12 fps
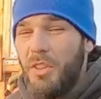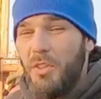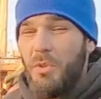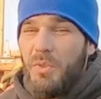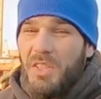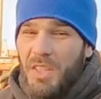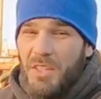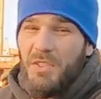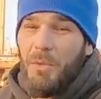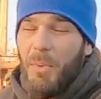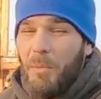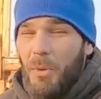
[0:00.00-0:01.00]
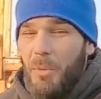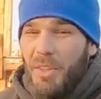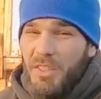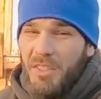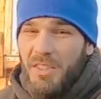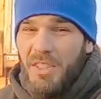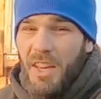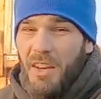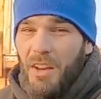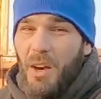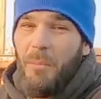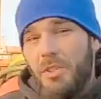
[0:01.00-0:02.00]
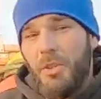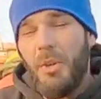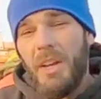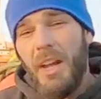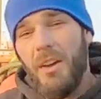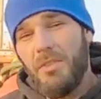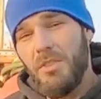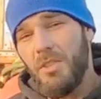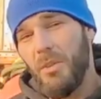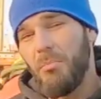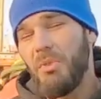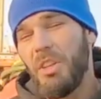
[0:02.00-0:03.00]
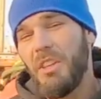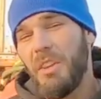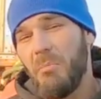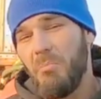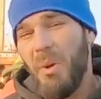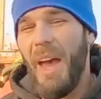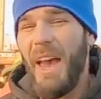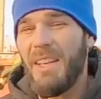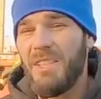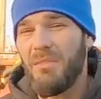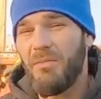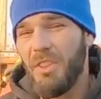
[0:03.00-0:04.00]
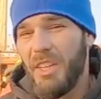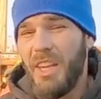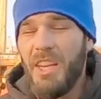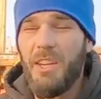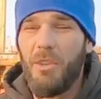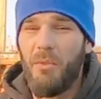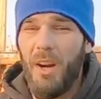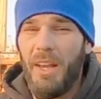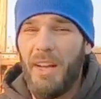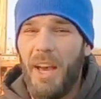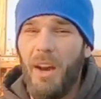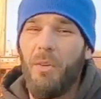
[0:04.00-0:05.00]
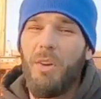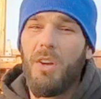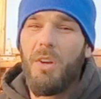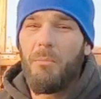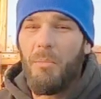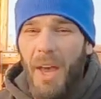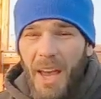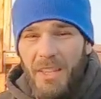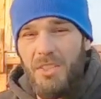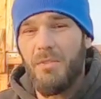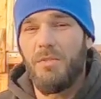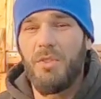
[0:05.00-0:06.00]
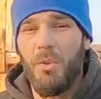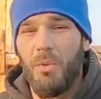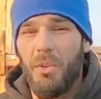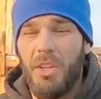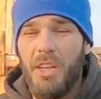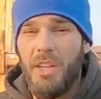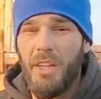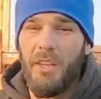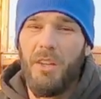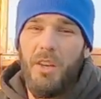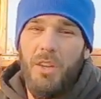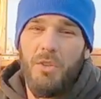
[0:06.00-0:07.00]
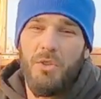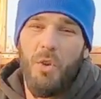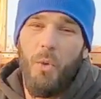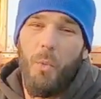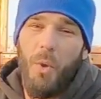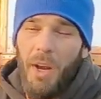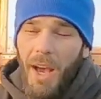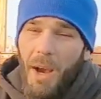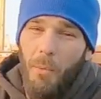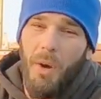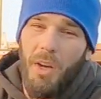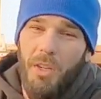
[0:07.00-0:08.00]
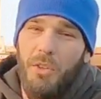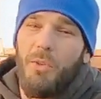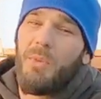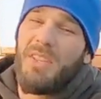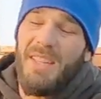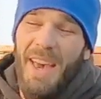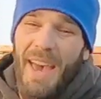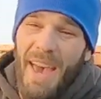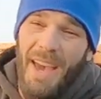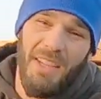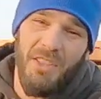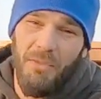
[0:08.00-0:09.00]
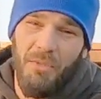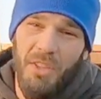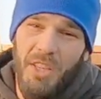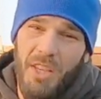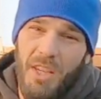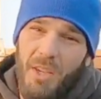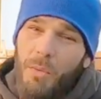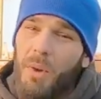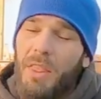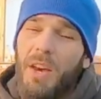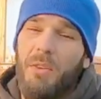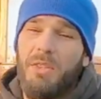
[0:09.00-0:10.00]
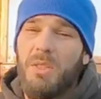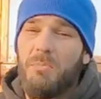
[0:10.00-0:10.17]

with the new system I'm going to set up. This greenhouse is completely passively heated right now, passive solar heating. So what I want to do is actively heat without